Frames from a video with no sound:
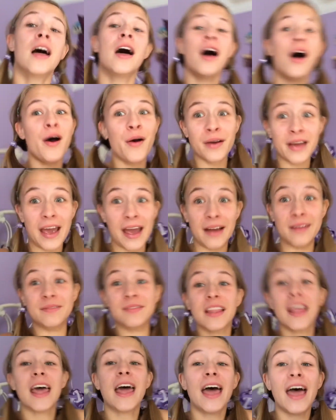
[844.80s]
Okay,
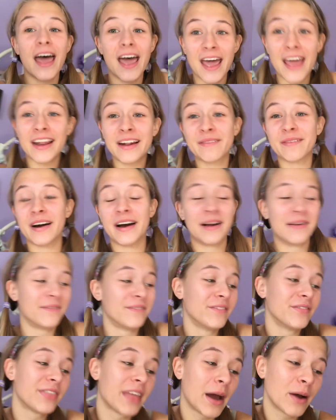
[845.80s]
anyway,
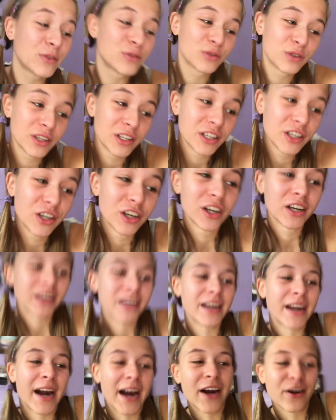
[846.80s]
that was really good.
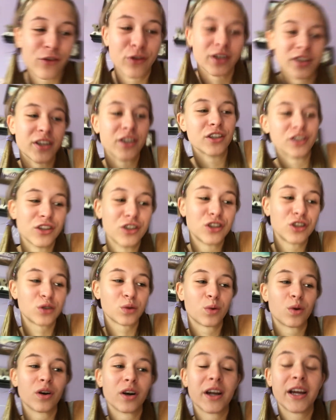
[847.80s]
It had a really good
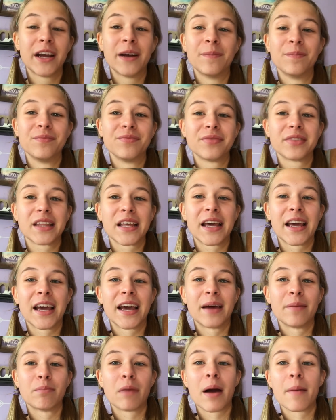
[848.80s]
story.
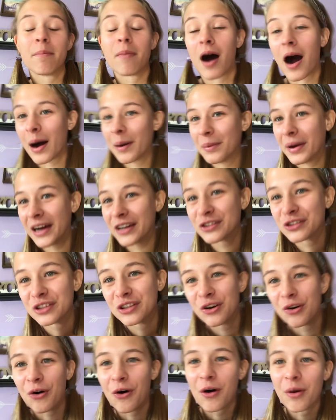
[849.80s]
And my mom actually
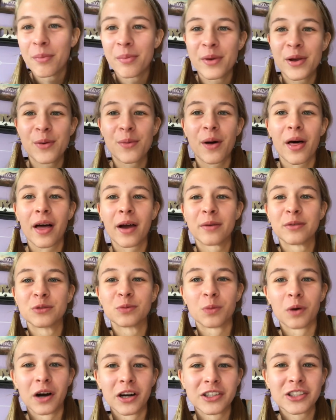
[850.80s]
called me while I was
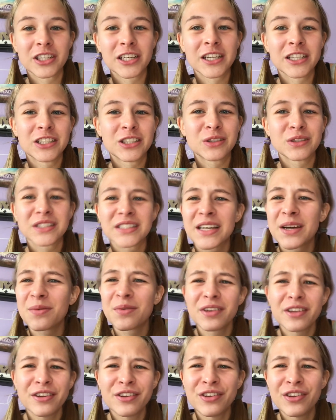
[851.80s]
watching it and she was like, What
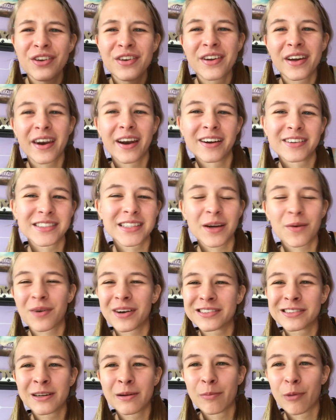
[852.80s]
are you doing? And I was like,
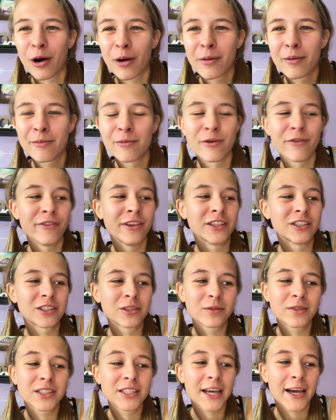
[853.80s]
Watching a Barbie movie. And she
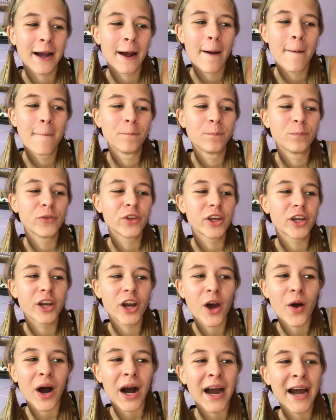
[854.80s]
was like, You
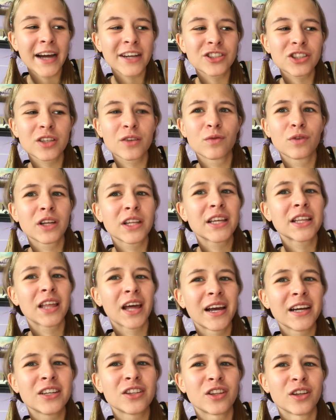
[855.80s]
know, I actually really
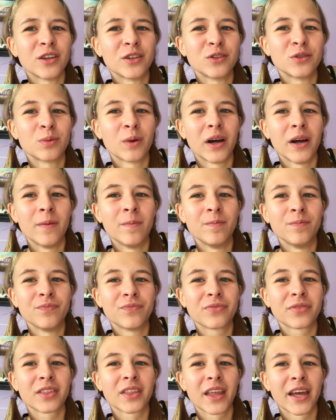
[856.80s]
like those when
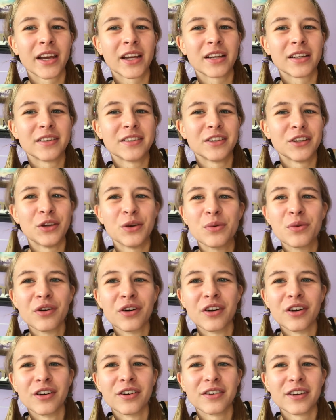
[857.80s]
like you
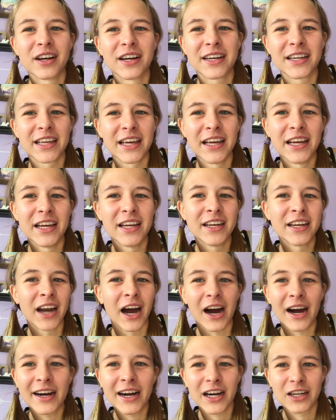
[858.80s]
were a kid and
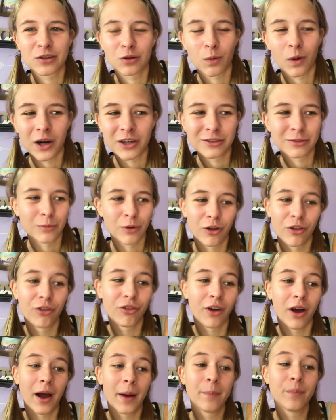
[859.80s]
I got to watch them all the
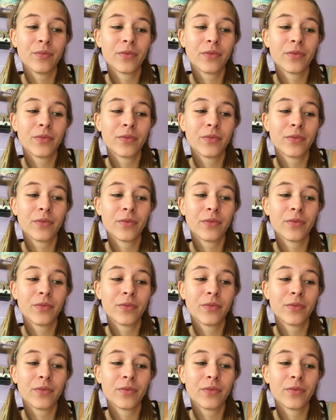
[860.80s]
time.